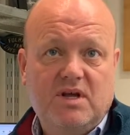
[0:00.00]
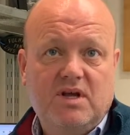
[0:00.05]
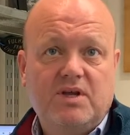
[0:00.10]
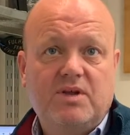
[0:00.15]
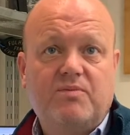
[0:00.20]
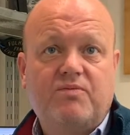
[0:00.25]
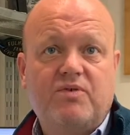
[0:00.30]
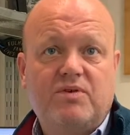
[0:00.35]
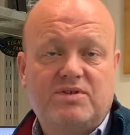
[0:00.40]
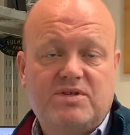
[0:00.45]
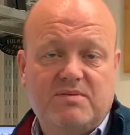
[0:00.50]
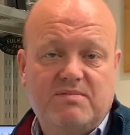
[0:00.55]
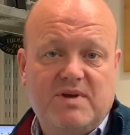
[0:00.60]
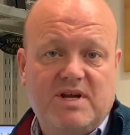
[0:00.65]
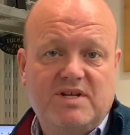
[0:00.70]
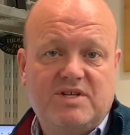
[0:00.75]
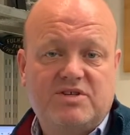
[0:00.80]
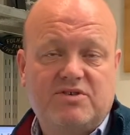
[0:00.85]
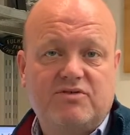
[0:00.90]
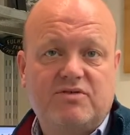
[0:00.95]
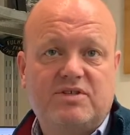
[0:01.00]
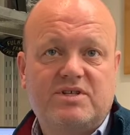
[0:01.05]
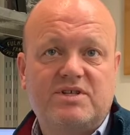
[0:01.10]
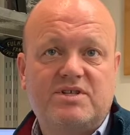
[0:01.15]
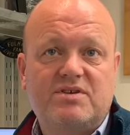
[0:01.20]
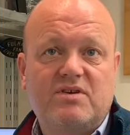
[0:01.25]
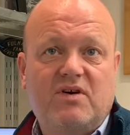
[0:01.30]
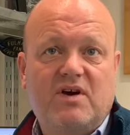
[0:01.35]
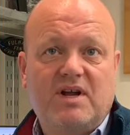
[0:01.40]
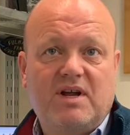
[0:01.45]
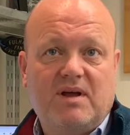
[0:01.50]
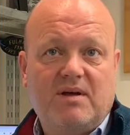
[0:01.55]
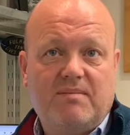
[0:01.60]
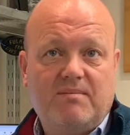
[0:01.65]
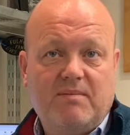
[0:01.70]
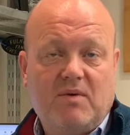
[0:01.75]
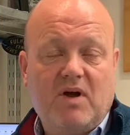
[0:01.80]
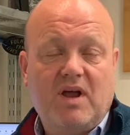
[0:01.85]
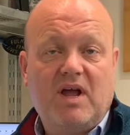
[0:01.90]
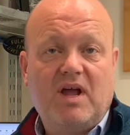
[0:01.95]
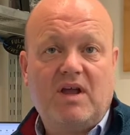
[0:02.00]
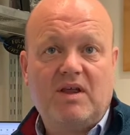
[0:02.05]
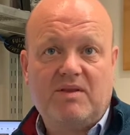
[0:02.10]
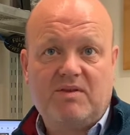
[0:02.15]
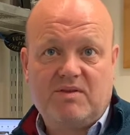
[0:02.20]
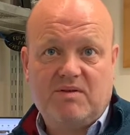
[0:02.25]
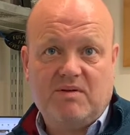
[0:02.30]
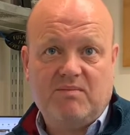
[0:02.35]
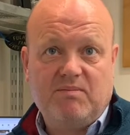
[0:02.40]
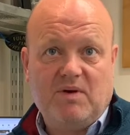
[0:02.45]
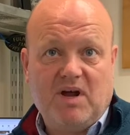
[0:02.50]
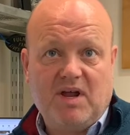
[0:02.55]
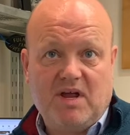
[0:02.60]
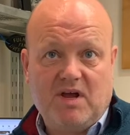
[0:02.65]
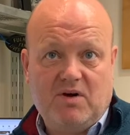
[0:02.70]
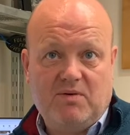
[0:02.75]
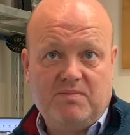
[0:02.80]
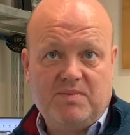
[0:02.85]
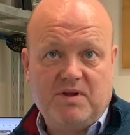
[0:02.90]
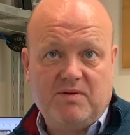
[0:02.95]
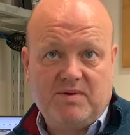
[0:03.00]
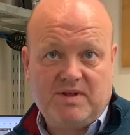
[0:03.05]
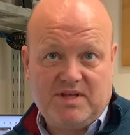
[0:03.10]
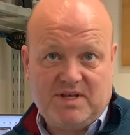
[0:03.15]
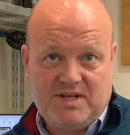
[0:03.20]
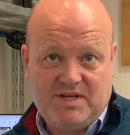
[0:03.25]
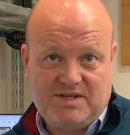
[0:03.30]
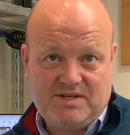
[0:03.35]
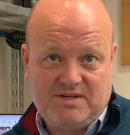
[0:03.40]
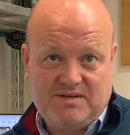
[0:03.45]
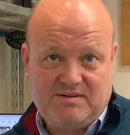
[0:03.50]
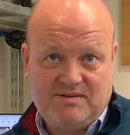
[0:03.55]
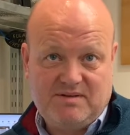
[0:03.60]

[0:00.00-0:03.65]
Your project manager or designer might help you with these.